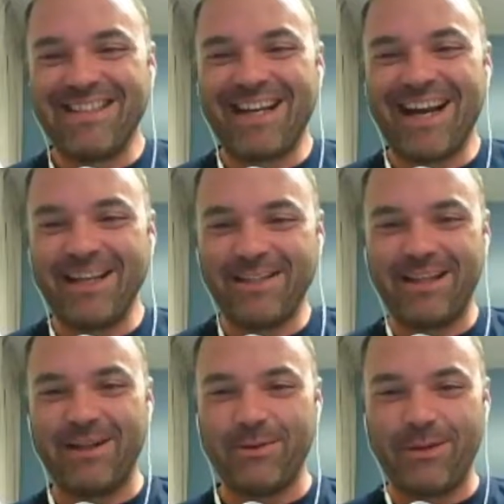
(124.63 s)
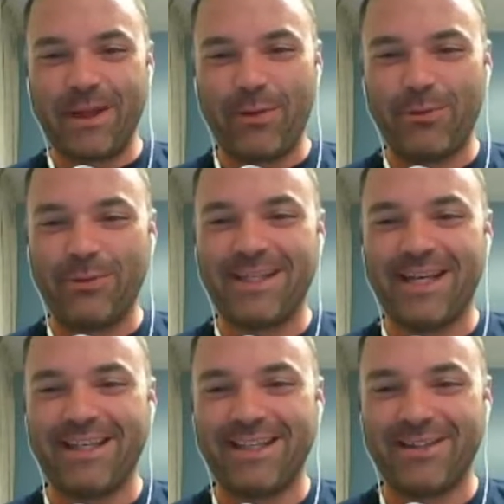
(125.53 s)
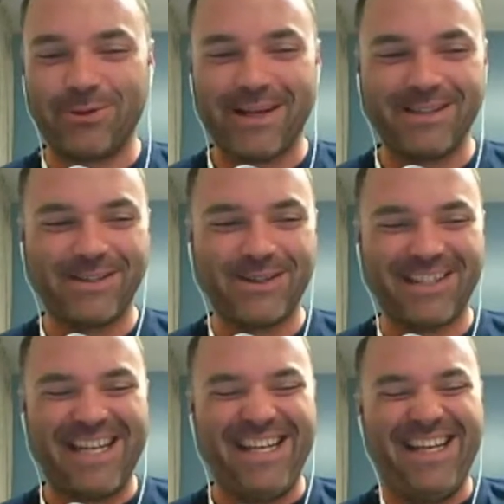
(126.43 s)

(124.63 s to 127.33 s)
the guys that went through Sandy in 2013.